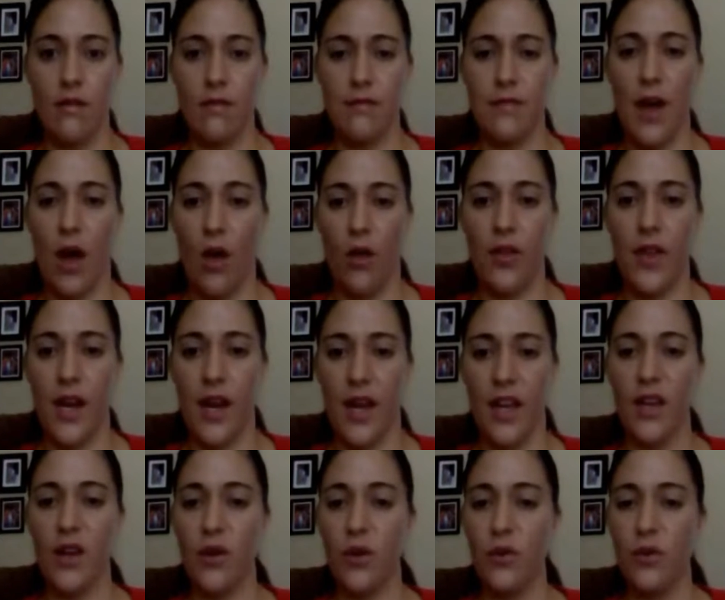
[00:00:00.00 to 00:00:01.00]
felt that I
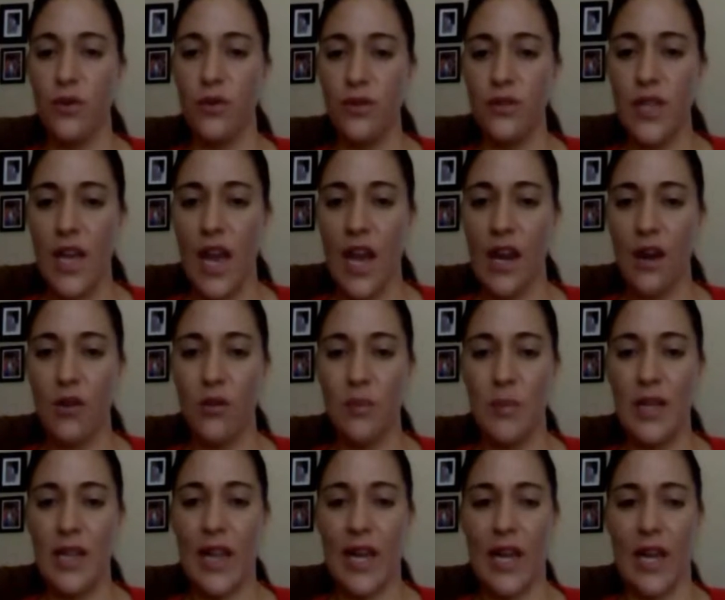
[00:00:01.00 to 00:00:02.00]
could hold, and I would
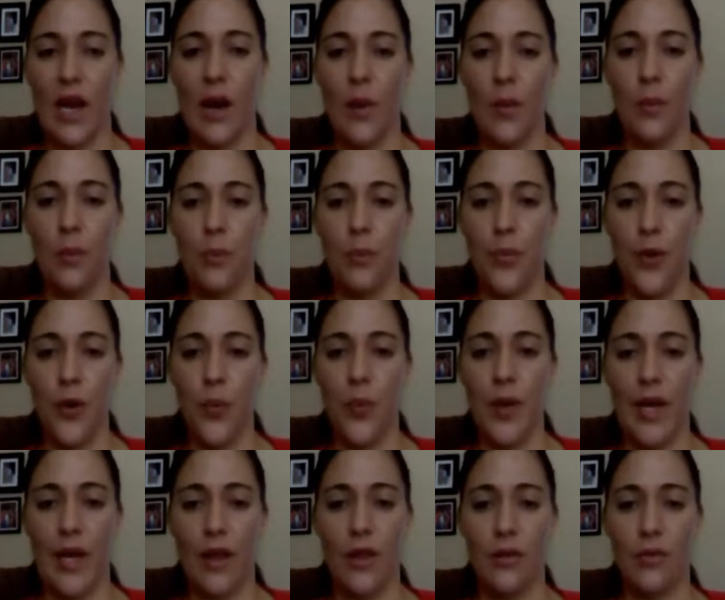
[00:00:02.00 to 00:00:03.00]
be like
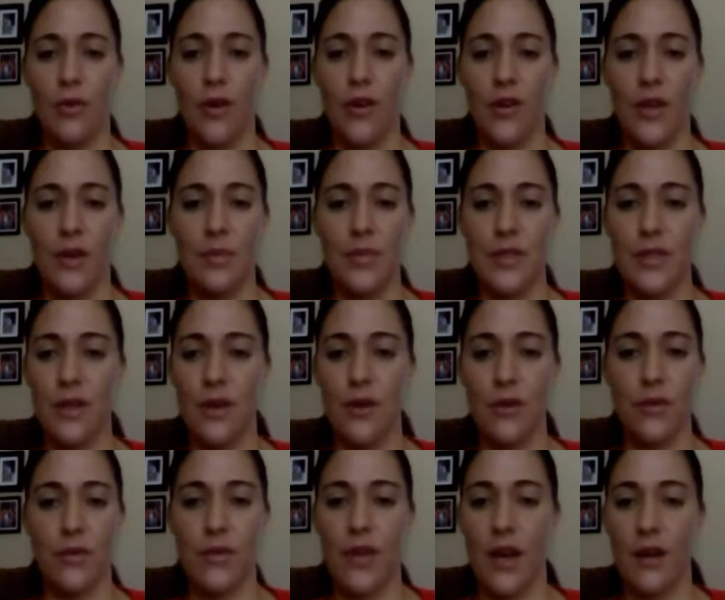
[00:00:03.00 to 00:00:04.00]
burping throw up,
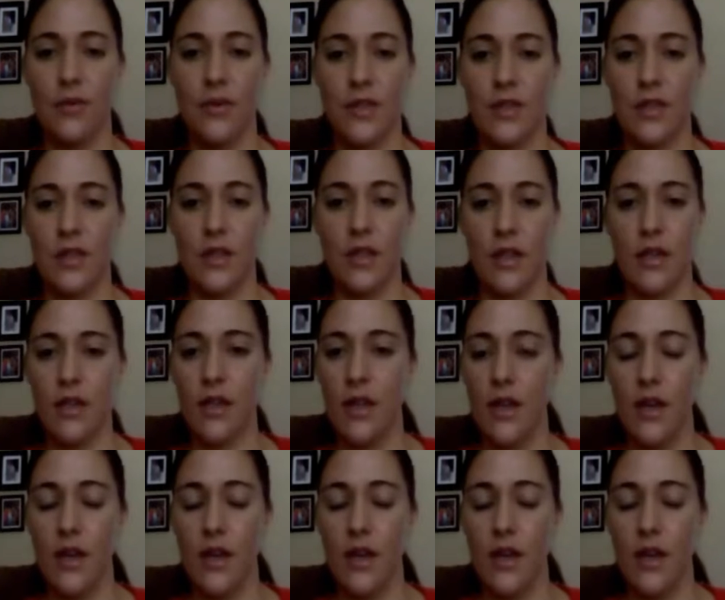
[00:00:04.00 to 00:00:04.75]
so that wasn't good.